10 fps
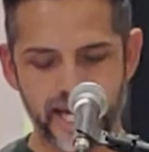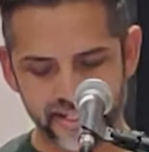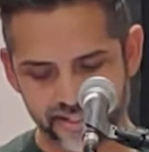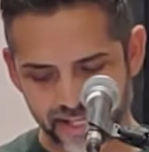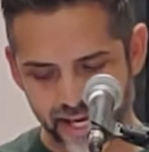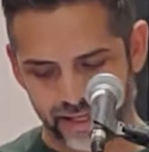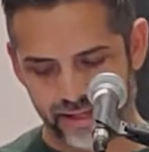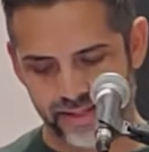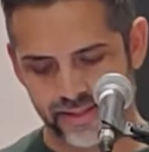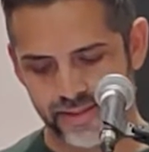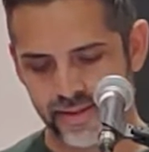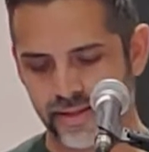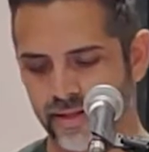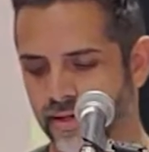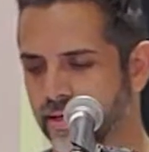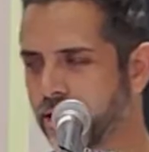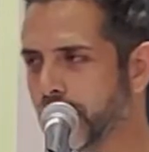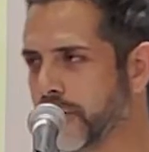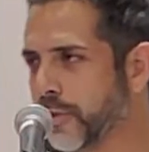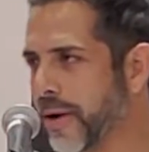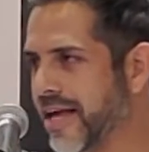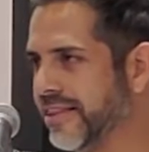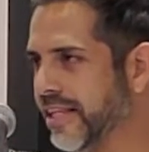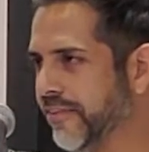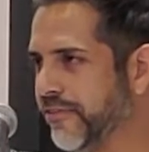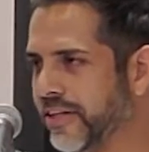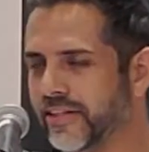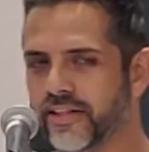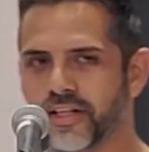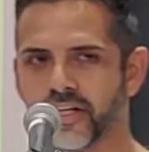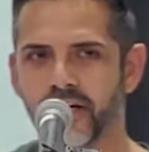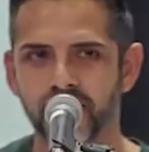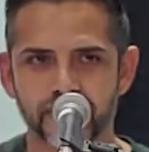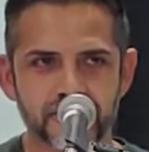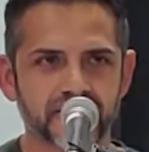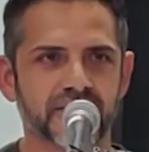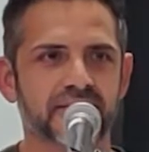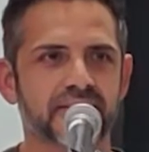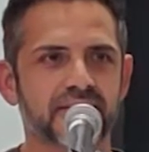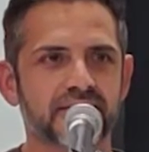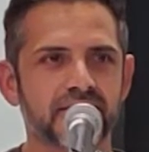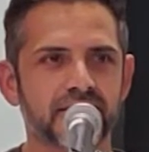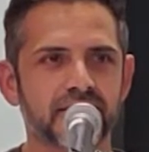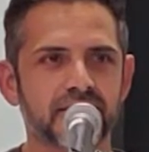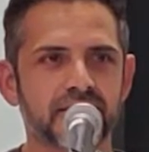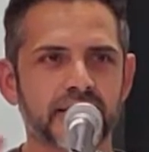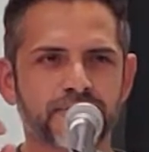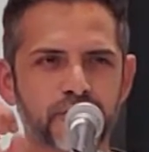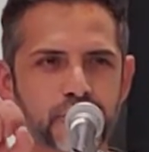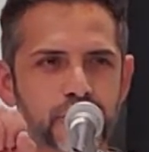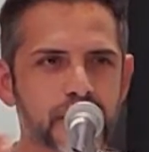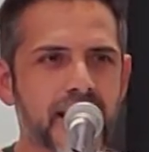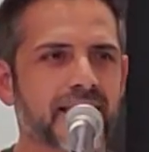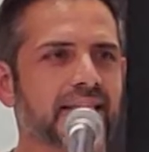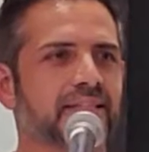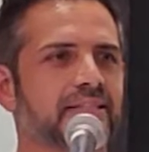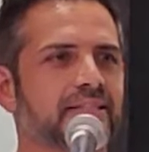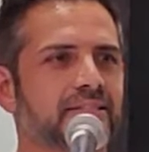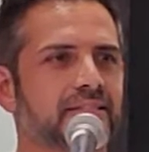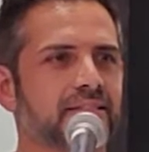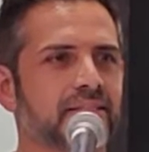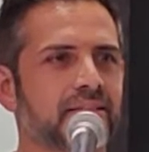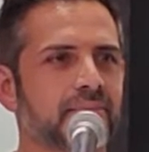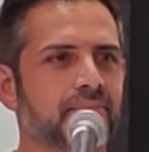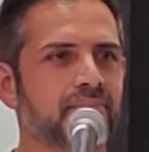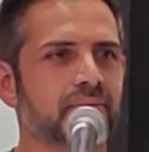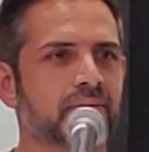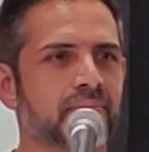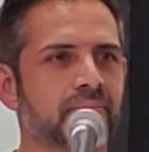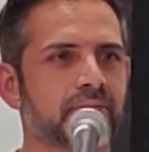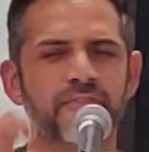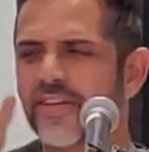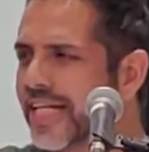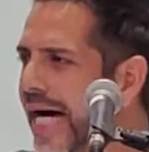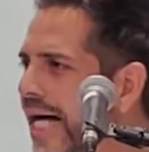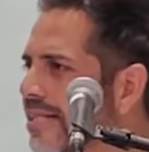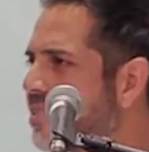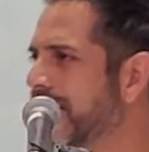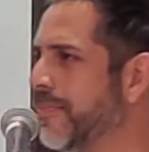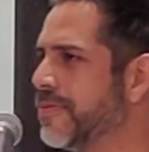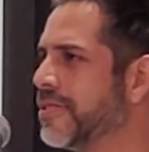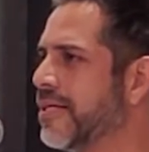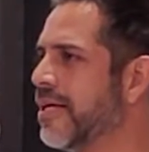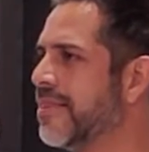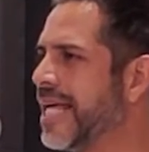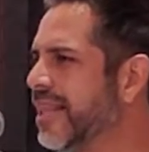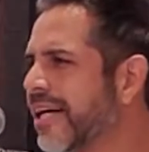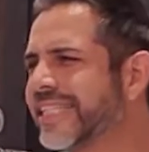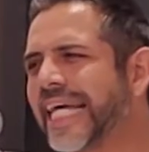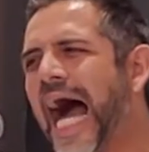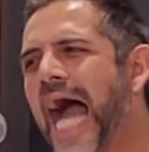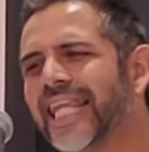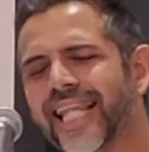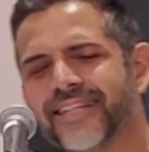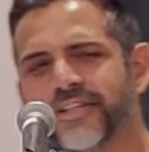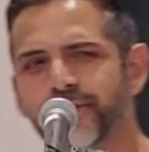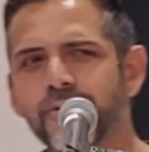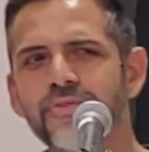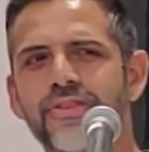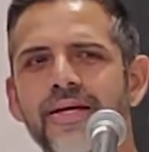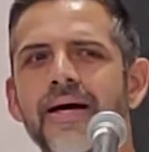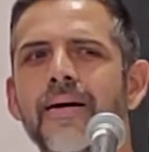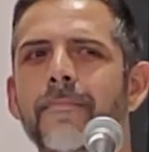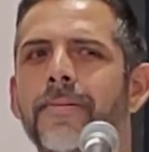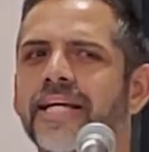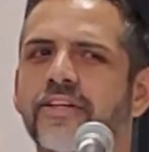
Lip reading: Instead, you would create different colors of it, different shades, different concepts that looks kind of like the truth, but